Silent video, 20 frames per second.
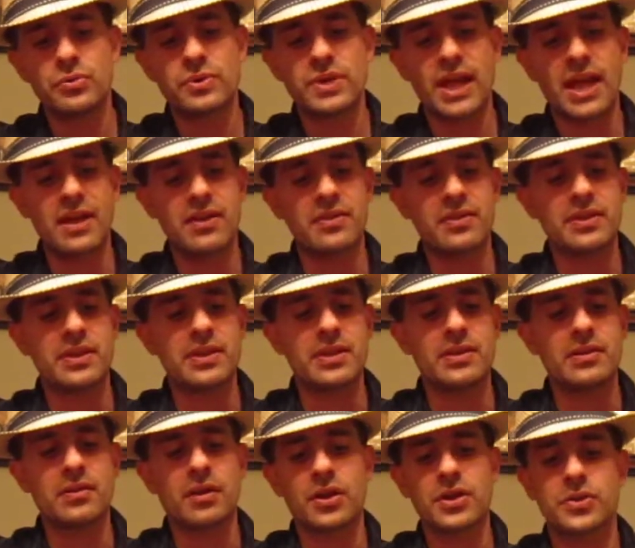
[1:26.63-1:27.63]
get
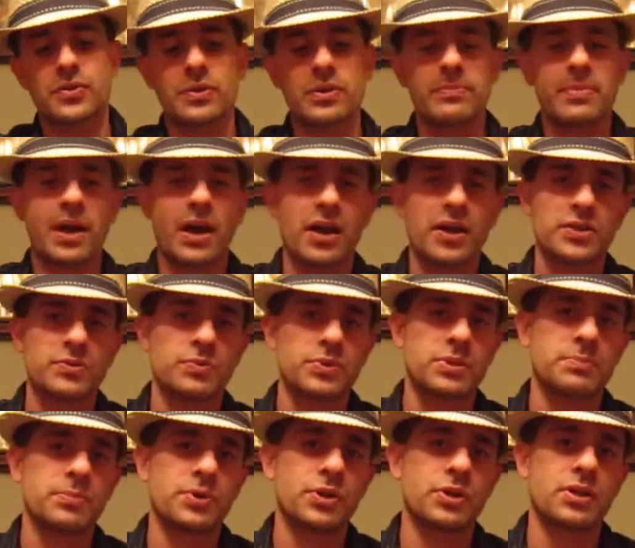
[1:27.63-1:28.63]
the luxury box with
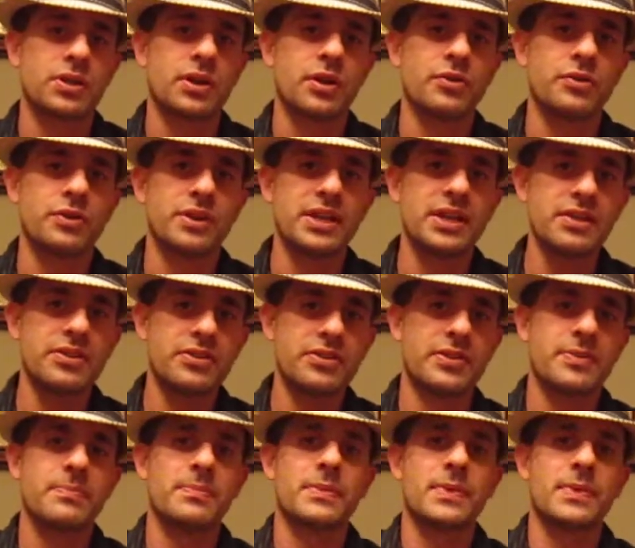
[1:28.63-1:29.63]
the booklet underneath,